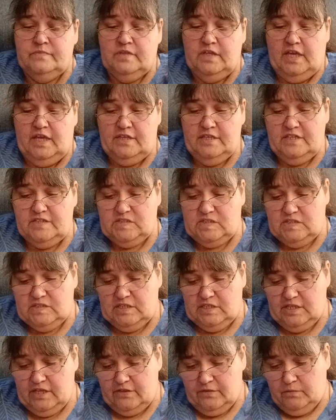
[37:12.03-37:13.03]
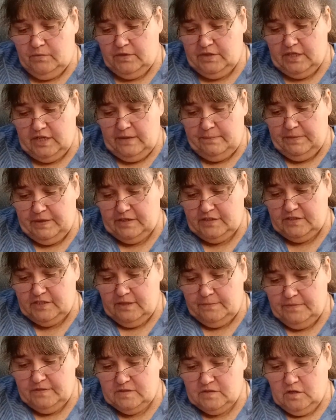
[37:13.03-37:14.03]
And this is another one that I picked
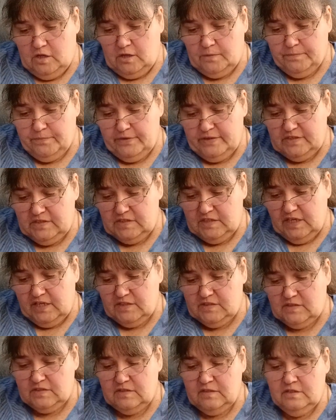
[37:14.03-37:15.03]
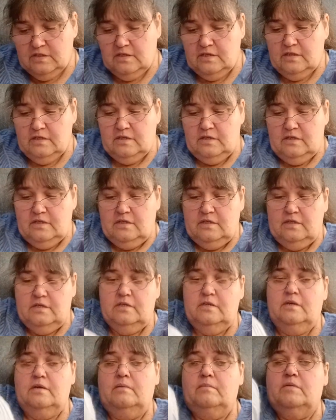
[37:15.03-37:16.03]
up. It's called Princess.
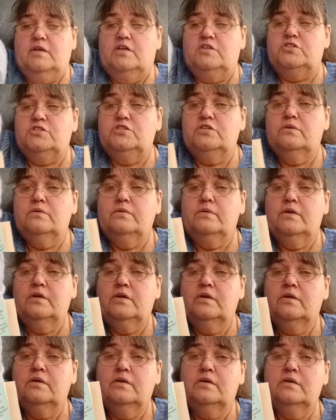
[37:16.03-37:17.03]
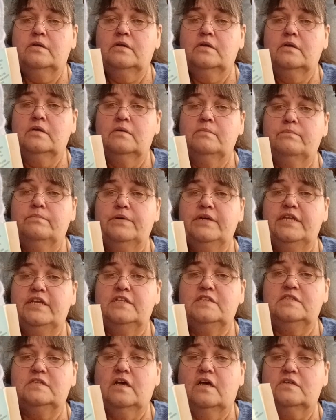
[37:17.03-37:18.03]
I'm not sure, but
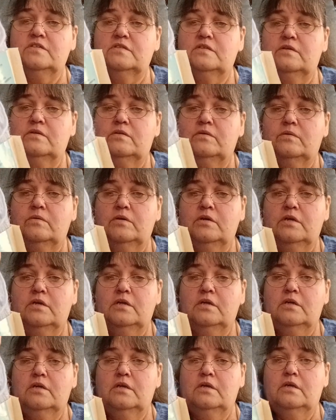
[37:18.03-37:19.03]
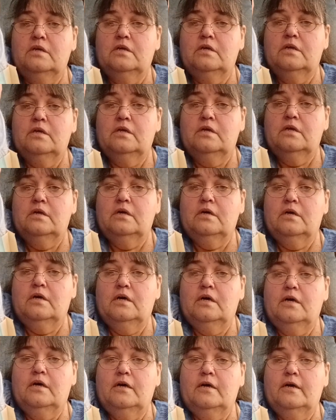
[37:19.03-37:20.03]
it's also
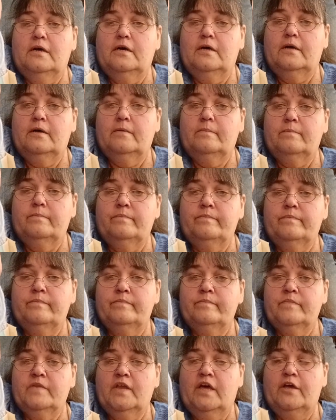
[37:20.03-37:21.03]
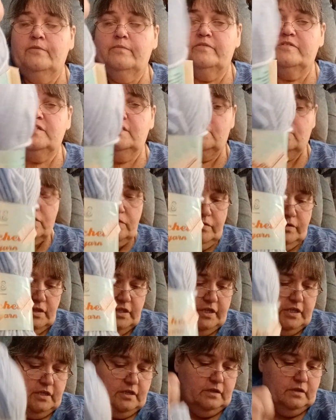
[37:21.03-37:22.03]
100%
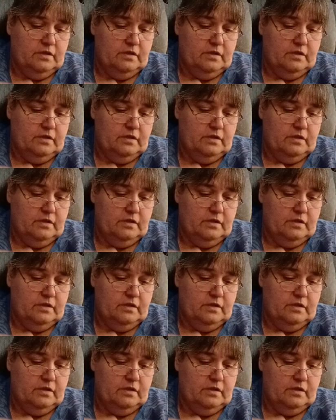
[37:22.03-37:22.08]
acrylic.